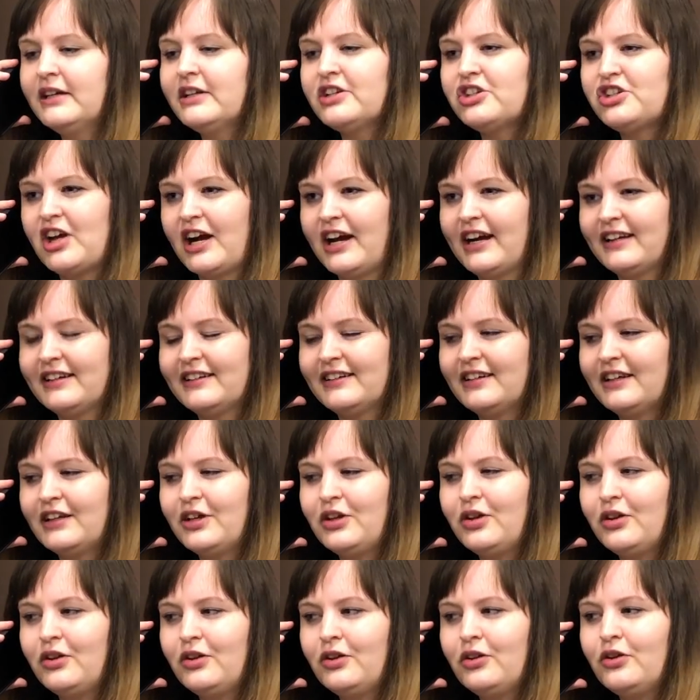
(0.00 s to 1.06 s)
John,
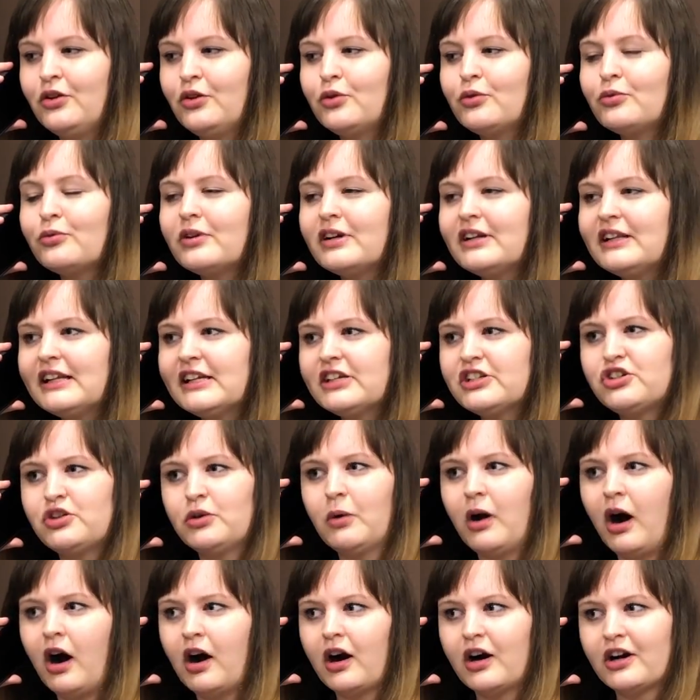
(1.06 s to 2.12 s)
you realize you
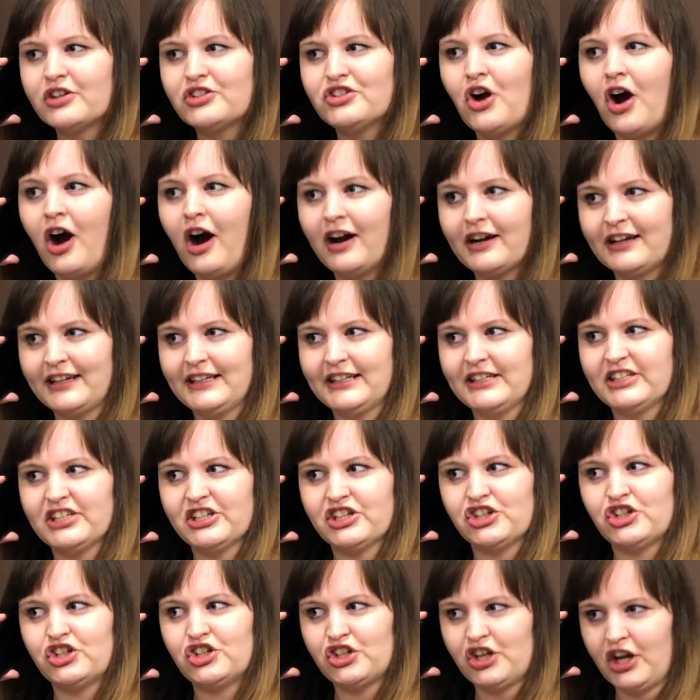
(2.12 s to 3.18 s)
are talking to
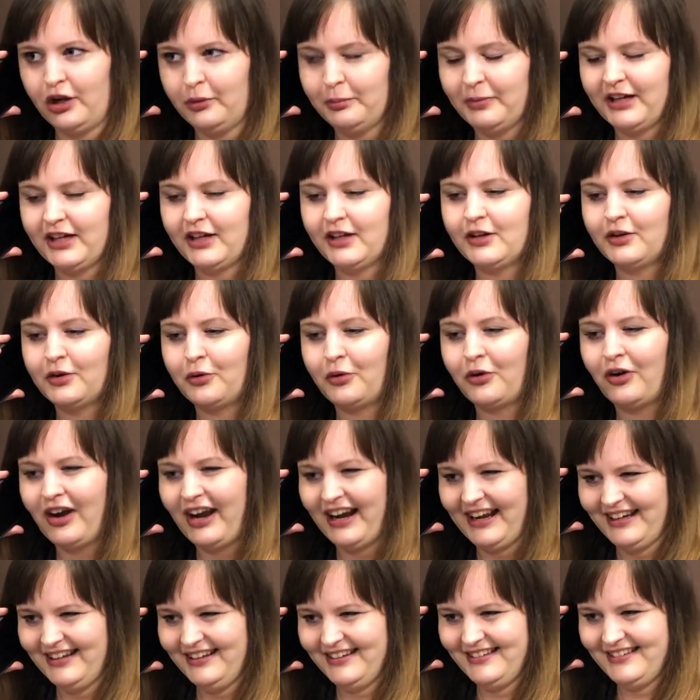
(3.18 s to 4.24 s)
Shelby,
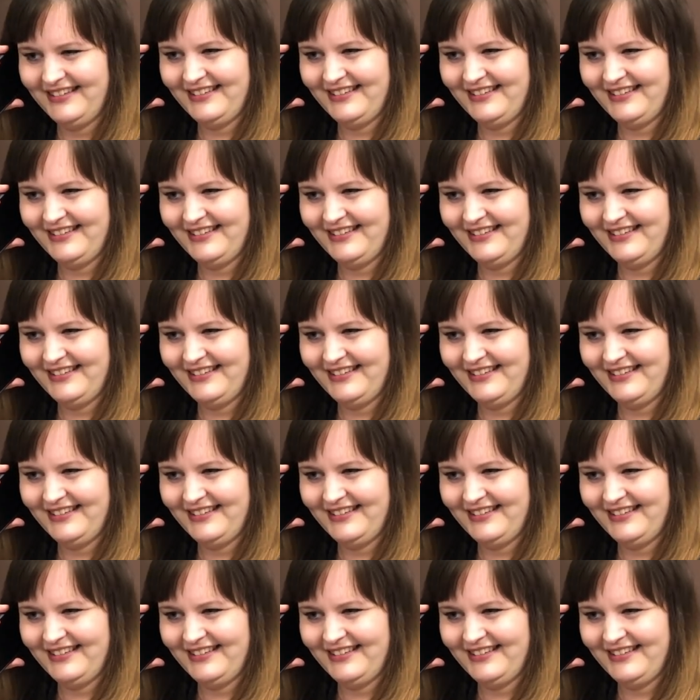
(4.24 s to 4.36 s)
right?